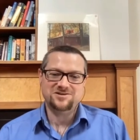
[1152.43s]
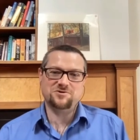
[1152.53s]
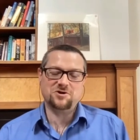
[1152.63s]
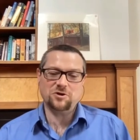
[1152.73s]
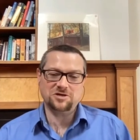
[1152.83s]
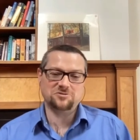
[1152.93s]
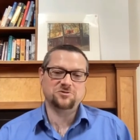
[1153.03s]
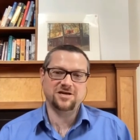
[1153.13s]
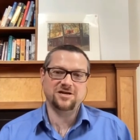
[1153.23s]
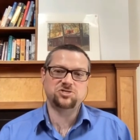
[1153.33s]
They're going
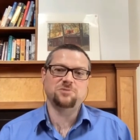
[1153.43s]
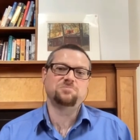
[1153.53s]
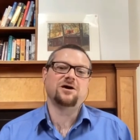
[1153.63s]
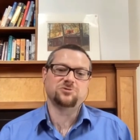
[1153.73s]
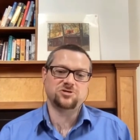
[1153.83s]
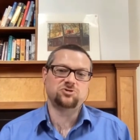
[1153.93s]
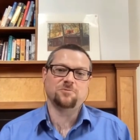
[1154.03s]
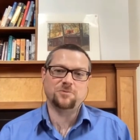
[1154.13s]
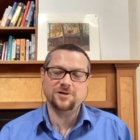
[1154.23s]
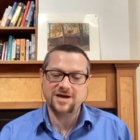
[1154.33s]
getting shipped out to
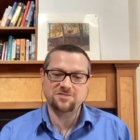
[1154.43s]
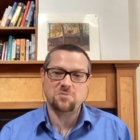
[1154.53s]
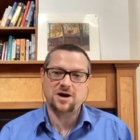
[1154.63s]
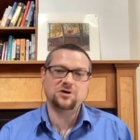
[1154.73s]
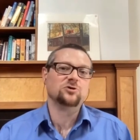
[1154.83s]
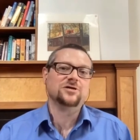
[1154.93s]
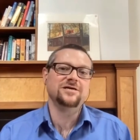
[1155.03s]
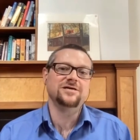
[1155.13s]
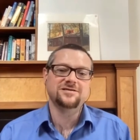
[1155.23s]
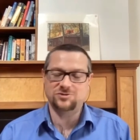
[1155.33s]
AAA, the minor
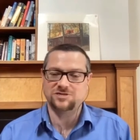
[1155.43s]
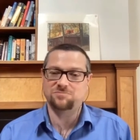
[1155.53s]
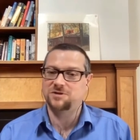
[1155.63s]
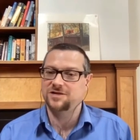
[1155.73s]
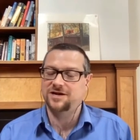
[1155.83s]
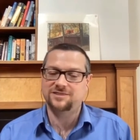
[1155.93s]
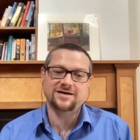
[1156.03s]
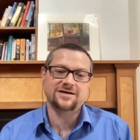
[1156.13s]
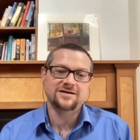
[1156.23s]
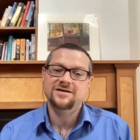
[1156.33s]
leagues, or something like
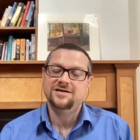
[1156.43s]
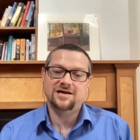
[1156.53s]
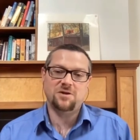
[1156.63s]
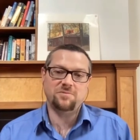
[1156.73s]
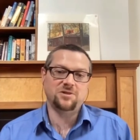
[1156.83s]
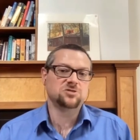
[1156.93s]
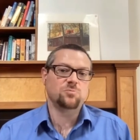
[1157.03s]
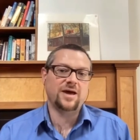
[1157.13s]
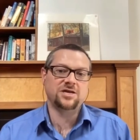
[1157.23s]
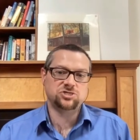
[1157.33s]
that. And maybe those
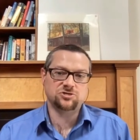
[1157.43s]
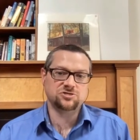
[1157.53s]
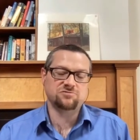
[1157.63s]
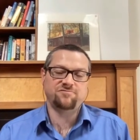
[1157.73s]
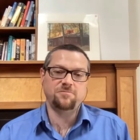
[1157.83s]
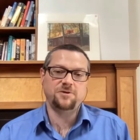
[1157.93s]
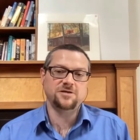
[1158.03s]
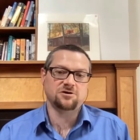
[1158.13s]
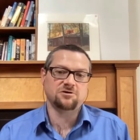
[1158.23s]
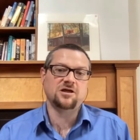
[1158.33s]
managers or
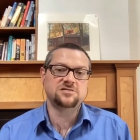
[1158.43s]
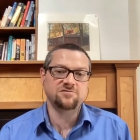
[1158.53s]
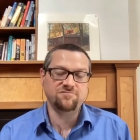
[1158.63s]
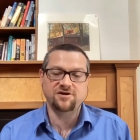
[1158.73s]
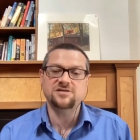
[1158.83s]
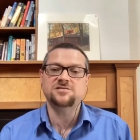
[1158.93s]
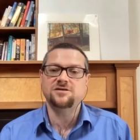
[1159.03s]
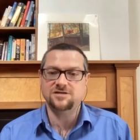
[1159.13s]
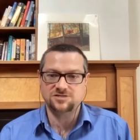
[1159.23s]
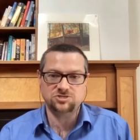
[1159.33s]
VPs aren't as
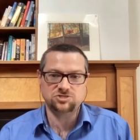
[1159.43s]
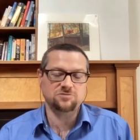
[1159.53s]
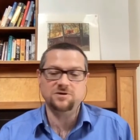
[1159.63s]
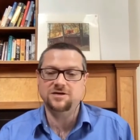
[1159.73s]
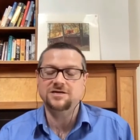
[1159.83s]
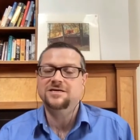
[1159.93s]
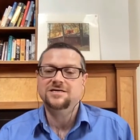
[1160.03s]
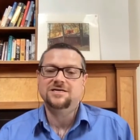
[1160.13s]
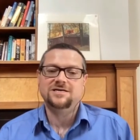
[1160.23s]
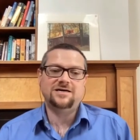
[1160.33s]
invested as they should be.
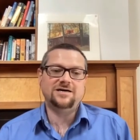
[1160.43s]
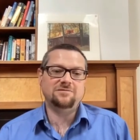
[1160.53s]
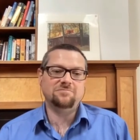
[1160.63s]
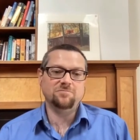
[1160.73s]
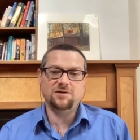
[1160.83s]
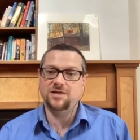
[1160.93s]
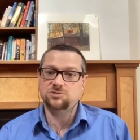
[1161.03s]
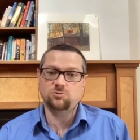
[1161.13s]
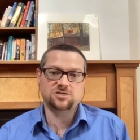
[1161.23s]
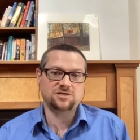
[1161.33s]
Um, maybe
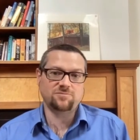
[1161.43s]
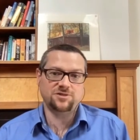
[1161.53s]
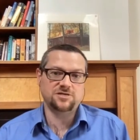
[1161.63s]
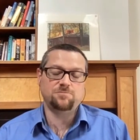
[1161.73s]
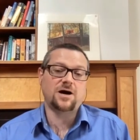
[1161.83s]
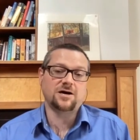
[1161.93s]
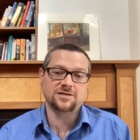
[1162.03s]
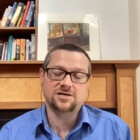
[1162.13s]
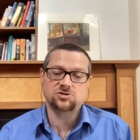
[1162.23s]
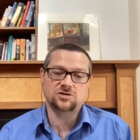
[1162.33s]
that's where some of these
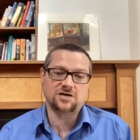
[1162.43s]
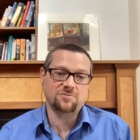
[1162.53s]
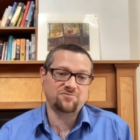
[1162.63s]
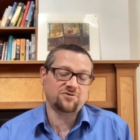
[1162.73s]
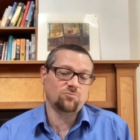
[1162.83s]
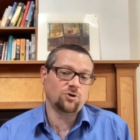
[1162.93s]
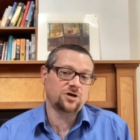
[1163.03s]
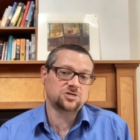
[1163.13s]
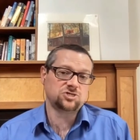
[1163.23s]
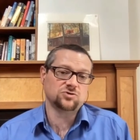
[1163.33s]
bottlenecks are coming from. We're
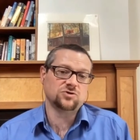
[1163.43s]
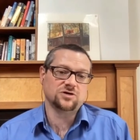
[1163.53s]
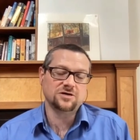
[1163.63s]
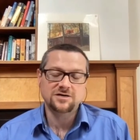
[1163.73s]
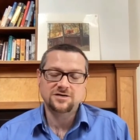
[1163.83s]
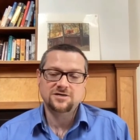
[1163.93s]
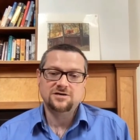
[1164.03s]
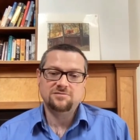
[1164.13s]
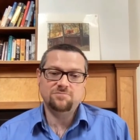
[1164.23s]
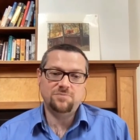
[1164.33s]
not sure,
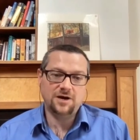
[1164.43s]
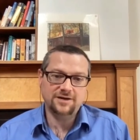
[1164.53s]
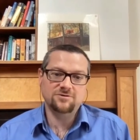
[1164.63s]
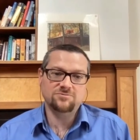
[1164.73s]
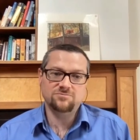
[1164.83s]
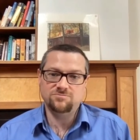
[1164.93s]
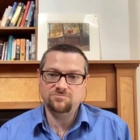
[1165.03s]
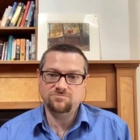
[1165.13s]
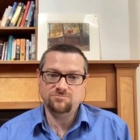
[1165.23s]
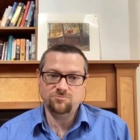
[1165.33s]
but
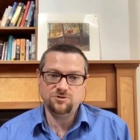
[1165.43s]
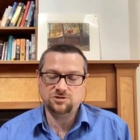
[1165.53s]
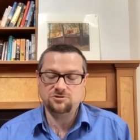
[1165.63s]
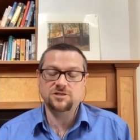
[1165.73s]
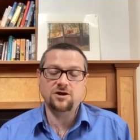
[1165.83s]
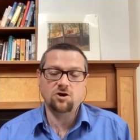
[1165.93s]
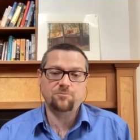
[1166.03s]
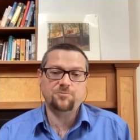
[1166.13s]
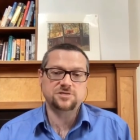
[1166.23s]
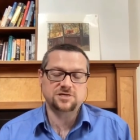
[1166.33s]
we certainly
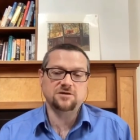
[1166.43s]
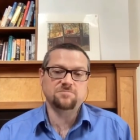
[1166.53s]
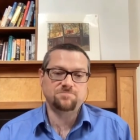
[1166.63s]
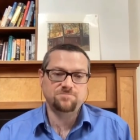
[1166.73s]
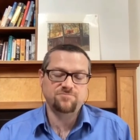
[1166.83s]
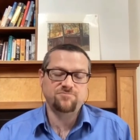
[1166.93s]
hope it's going to